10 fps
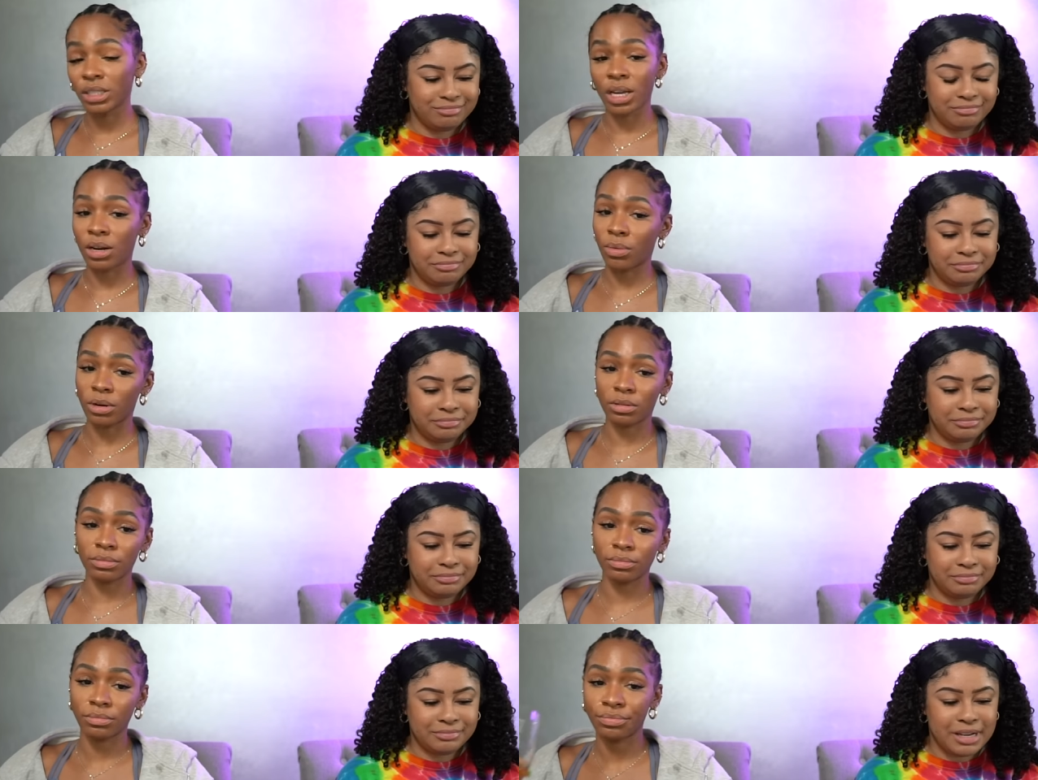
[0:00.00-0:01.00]
Speaker 1: a lot of work.
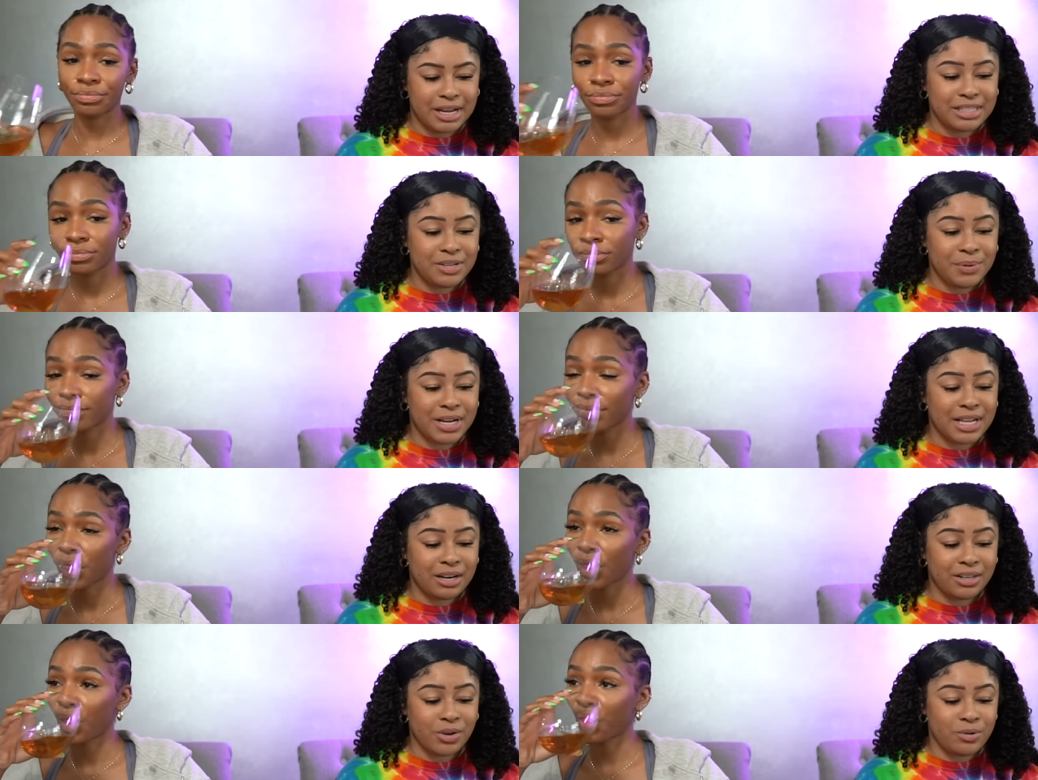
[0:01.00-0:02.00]
Speaker 2: I see why a lot
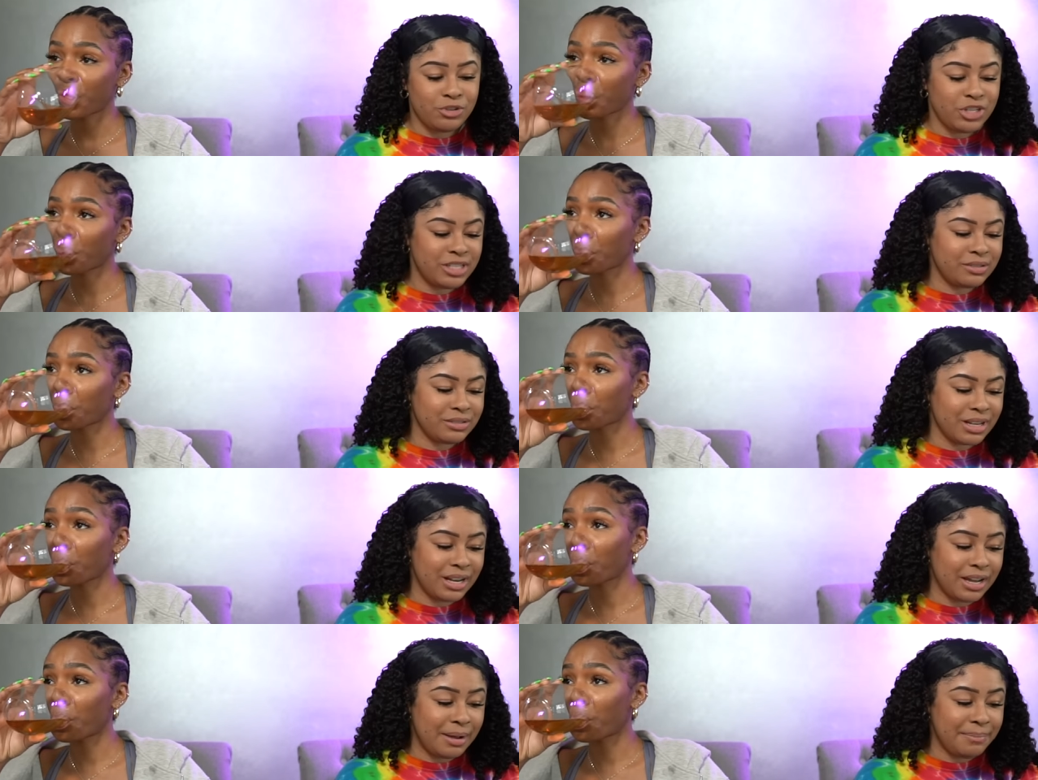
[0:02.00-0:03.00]
of the OGs was
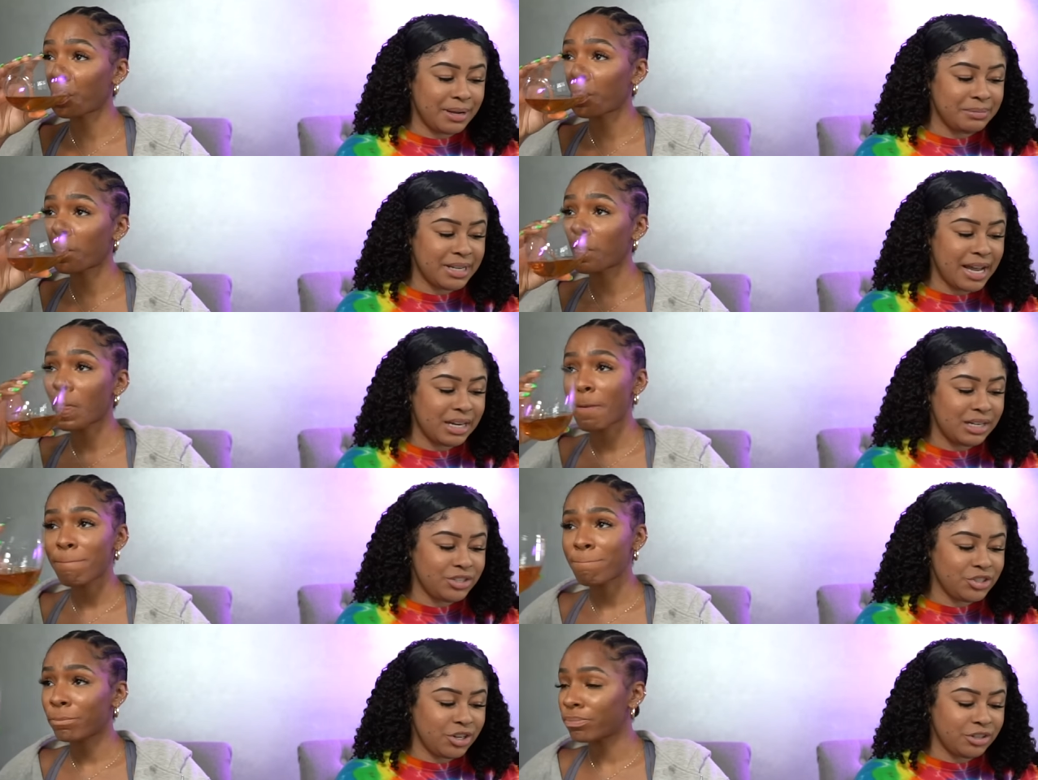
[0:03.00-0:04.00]
like, I'm, I'm tired of
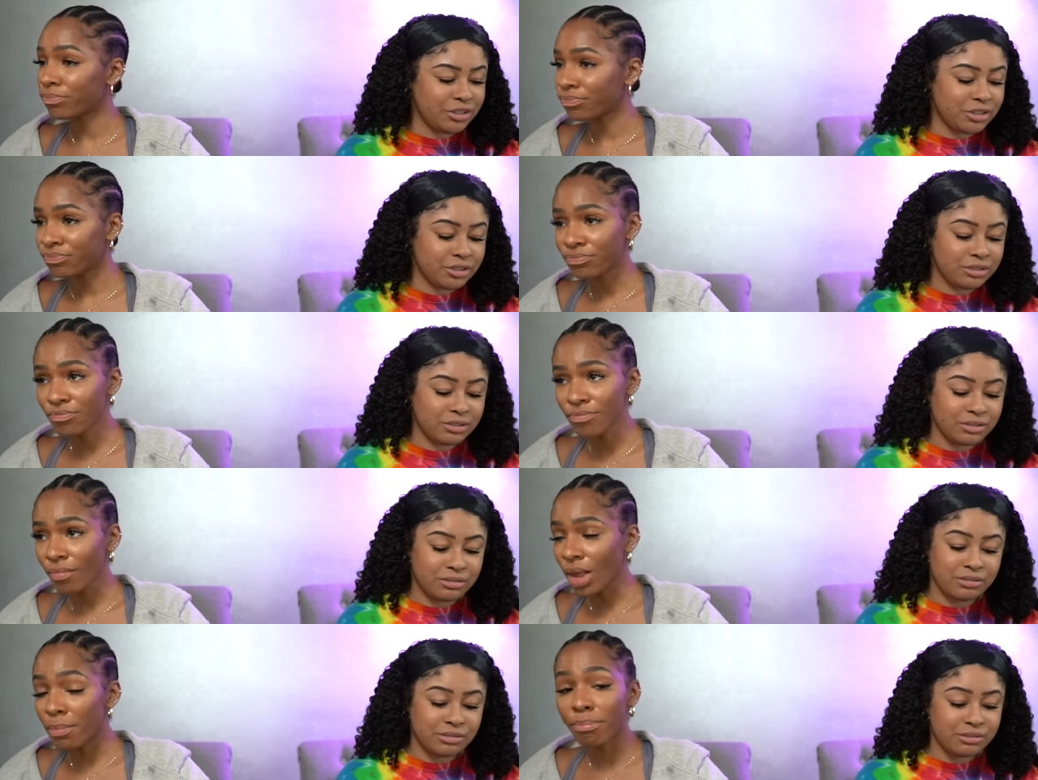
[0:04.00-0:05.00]
this church.
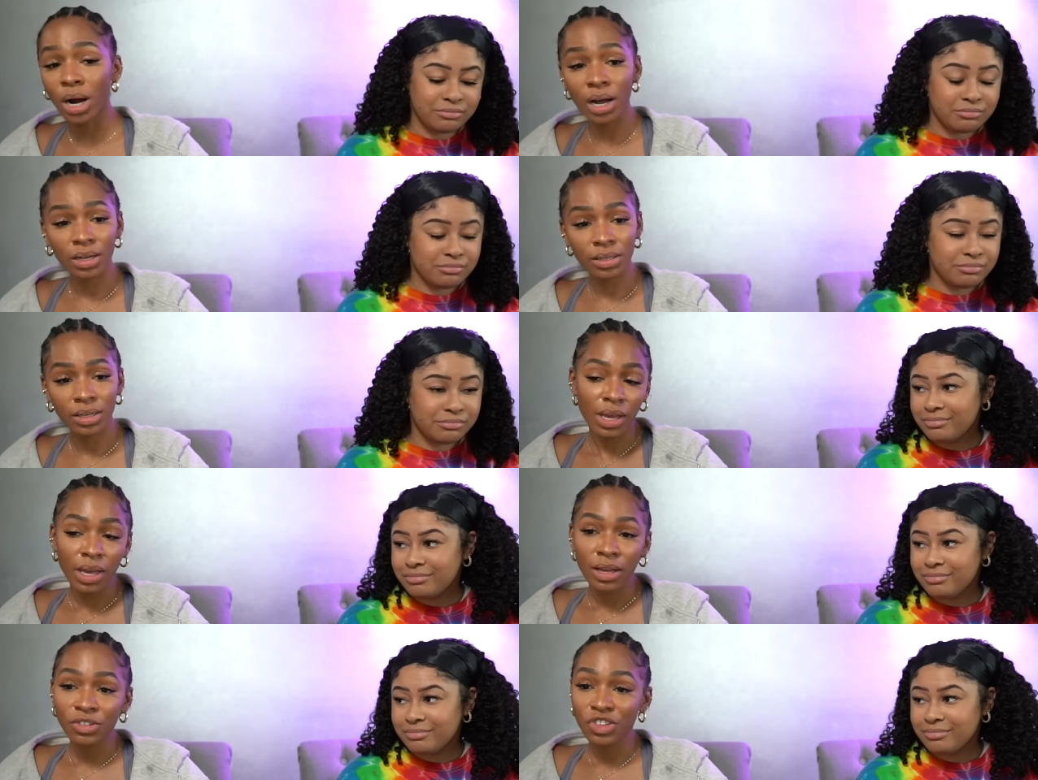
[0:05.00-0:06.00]
Speaker 1: Bruh,
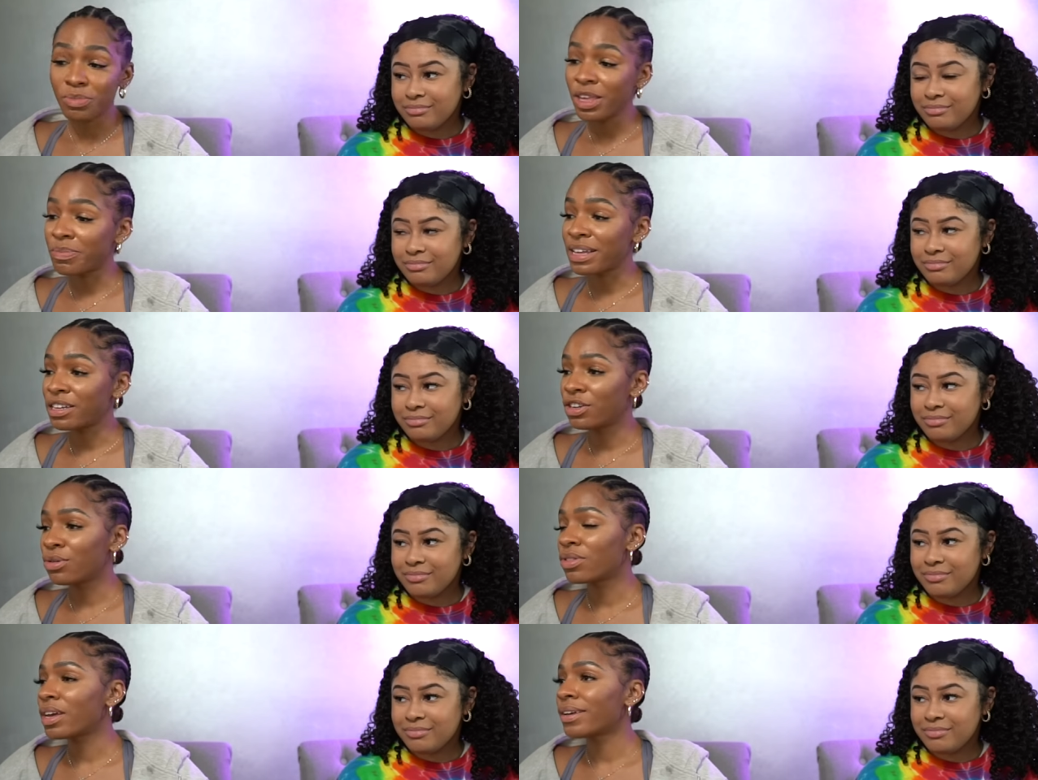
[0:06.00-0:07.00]
just be expecting new
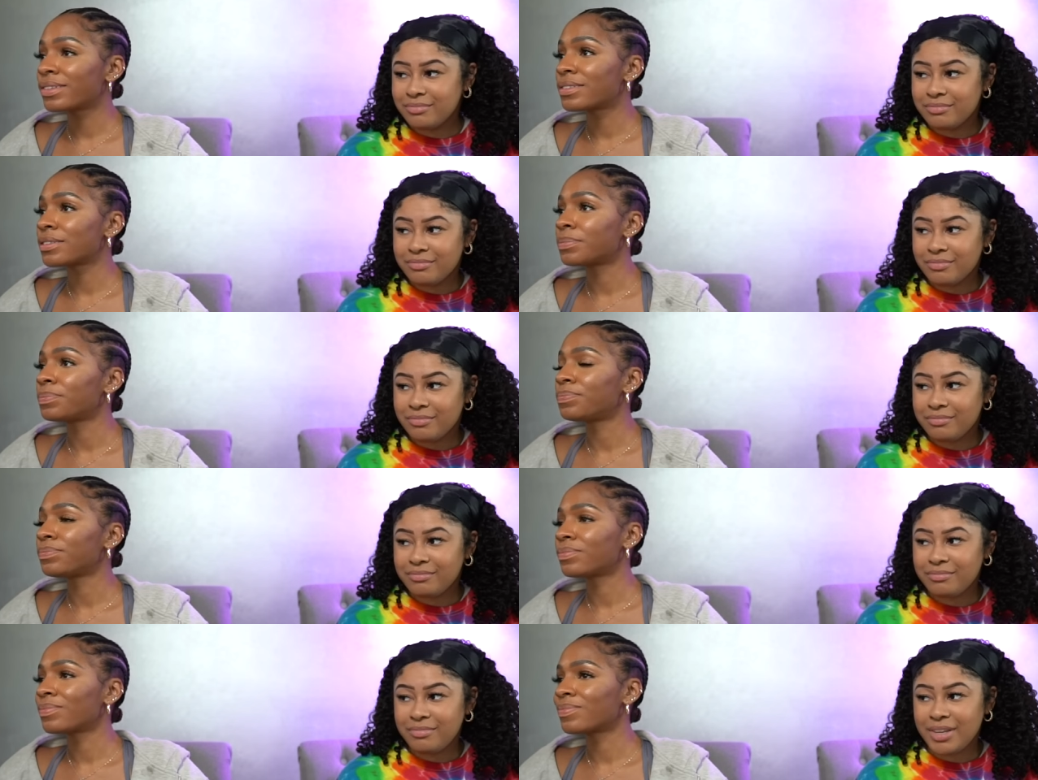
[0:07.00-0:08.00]
things.
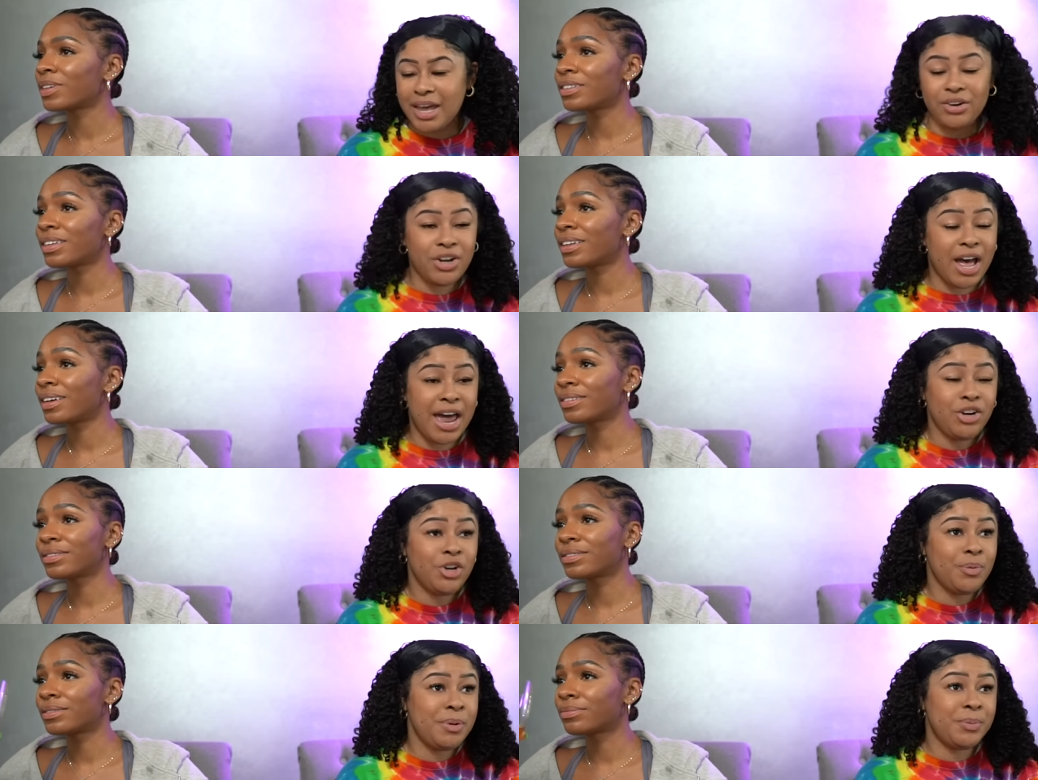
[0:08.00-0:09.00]
I don't, it,
Speaker 2: I don't know
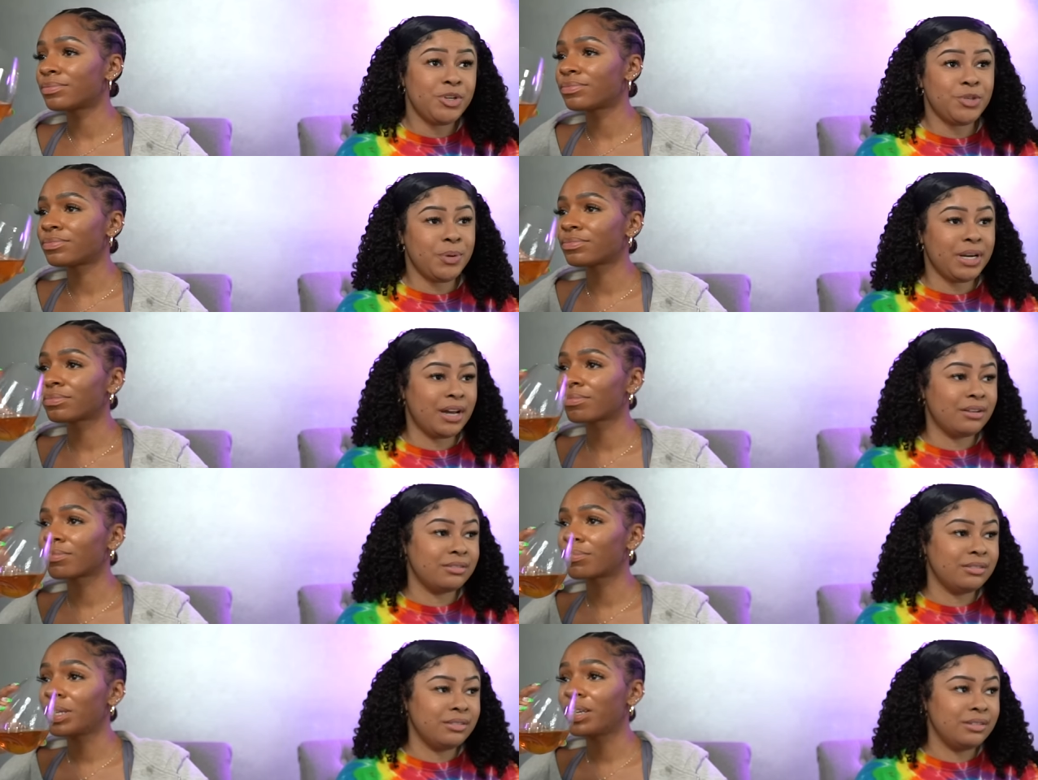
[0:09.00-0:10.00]
what people are doing now.
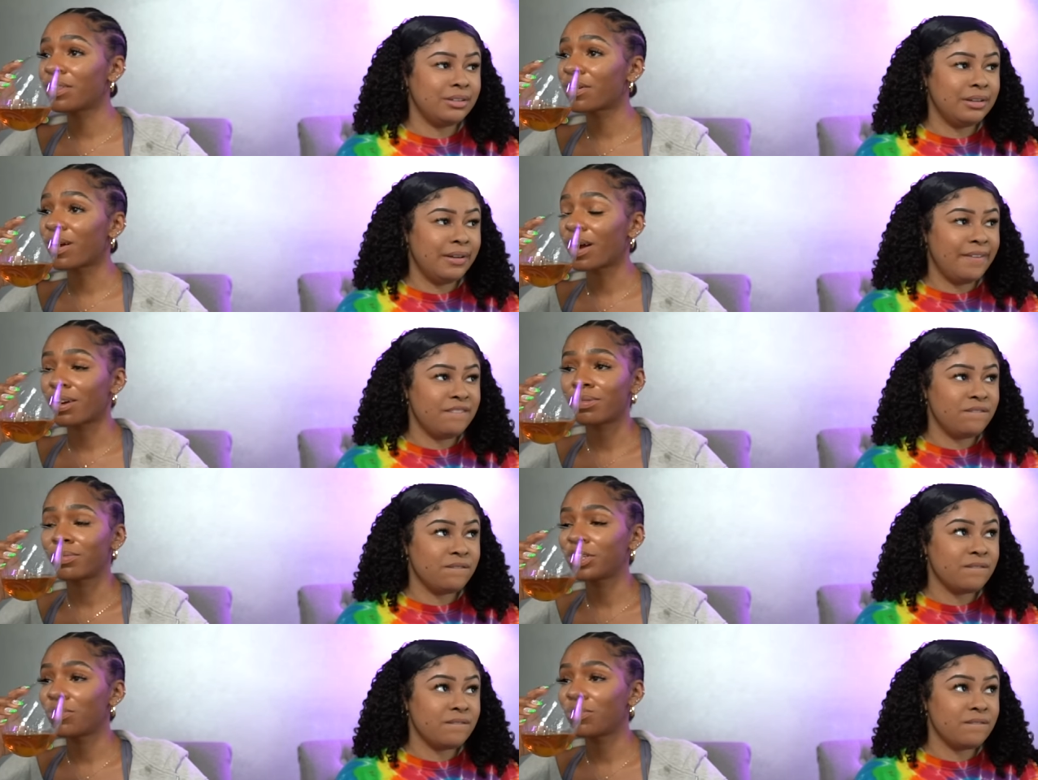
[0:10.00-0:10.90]
Speaker 1: Me neither. I don't really